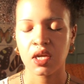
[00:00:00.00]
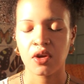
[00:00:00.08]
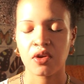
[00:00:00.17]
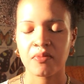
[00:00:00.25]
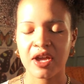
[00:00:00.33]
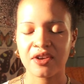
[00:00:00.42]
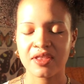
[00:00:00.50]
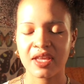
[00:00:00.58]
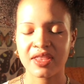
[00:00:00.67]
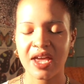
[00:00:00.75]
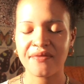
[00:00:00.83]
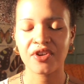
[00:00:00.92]
Reminder
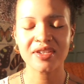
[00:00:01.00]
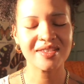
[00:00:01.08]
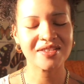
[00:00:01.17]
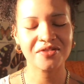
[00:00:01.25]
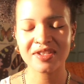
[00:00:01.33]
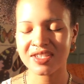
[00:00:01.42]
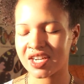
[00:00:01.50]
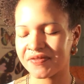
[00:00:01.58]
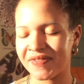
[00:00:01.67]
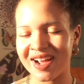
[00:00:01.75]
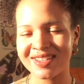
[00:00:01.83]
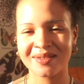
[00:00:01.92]
that that voice is always going to
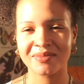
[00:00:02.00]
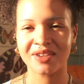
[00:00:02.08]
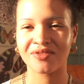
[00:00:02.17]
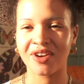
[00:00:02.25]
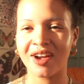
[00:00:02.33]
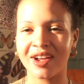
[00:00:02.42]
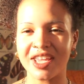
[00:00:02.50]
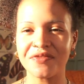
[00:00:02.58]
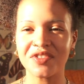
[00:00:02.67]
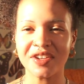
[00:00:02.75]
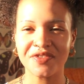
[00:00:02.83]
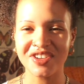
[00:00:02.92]
find something wrong.
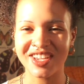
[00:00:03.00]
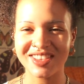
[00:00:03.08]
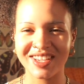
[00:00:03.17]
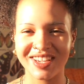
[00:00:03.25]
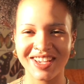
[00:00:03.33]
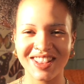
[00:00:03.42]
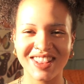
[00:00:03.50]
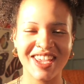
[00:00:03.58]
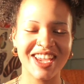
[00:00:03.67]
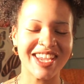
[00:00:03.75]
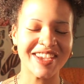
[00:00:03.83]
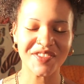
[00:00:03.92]
Even if you get the good
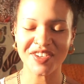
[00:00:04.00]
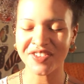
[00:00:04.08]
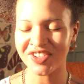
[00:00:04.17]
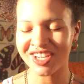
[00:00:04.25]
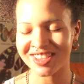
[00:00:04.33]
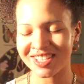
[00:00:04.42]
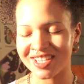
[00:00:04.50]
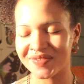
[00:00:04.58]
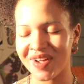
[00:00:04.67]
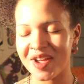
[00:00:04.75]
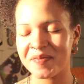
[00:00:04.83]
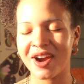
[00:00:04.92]
thing, even if you get the
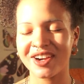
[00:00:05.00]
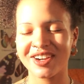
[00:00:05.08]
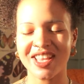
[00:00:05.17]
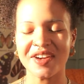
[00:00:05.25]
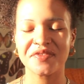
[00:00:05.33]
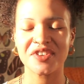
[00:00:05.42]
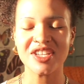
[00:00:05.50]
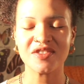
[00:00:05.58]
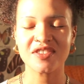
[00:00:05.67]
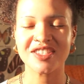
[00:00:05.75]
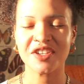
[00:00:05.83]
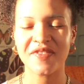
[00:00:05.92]
divine partner, that voice
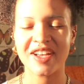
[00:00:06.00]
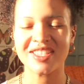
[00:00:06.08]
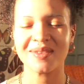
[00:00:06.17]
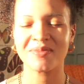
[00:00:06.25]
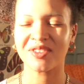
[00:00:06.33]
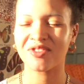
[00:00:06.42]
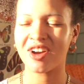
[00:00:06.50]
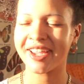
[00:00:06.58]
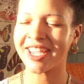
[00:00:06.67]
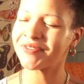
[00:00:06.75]
will still find something wrong.